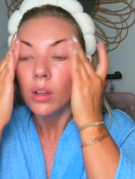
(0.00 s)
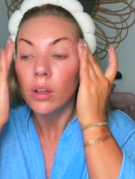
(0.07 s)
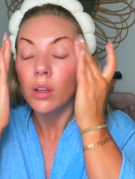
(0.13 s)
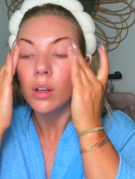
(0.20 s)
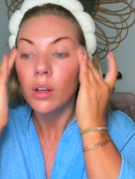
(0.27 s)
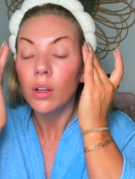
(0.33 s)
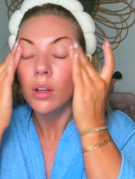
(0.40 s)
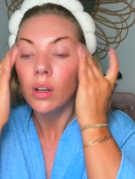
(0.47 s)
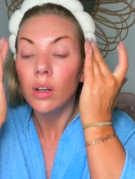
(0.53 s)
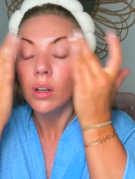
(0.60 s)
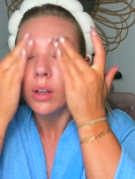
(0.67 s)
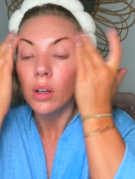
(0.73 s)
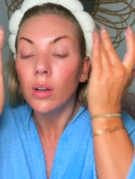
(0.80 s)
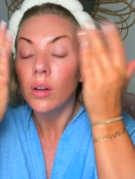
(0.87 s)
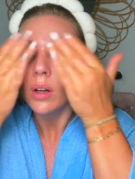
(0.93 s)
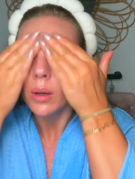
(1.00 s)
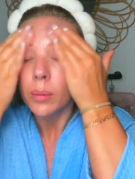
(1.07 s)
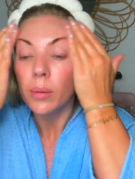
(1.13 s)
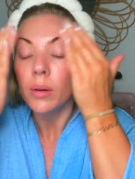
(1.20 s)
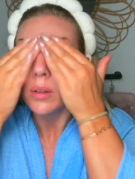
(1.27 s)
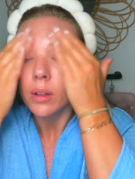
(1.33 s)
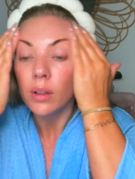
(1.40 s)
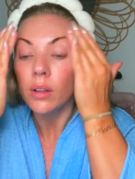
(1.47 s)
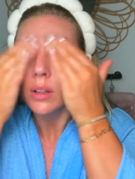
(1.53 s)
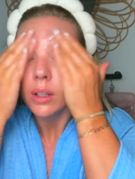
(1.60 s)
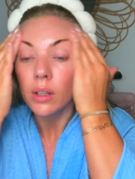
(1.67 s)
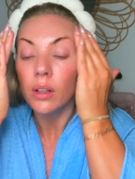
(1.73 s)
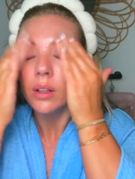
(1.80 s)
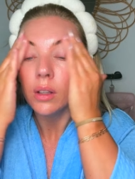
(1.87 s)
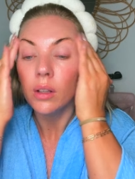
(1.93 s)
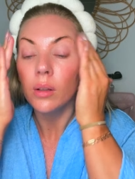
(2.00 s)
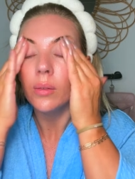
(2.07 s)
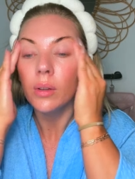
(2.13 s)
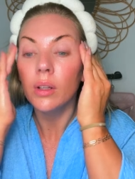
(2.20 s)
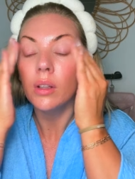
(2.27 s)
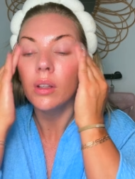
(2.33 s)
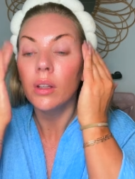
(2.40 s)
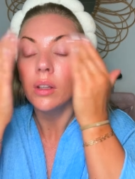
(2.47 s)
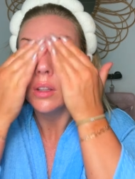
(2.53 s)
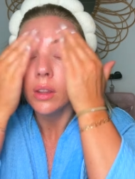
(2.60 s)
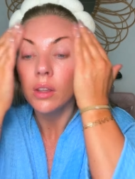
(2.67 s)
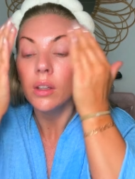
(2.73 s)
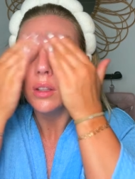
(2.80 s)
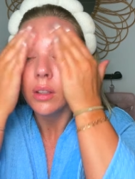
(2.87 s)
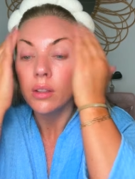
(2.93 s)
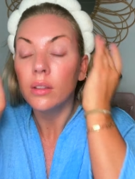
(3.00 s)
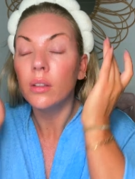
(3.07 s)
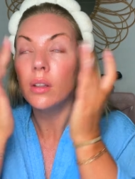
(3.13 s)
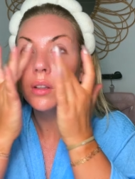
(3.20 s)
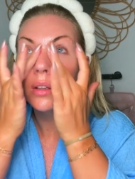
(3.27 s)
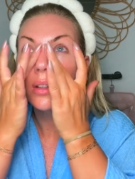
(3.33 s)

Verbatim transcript: And I kind of go up on the lid a little bit like this.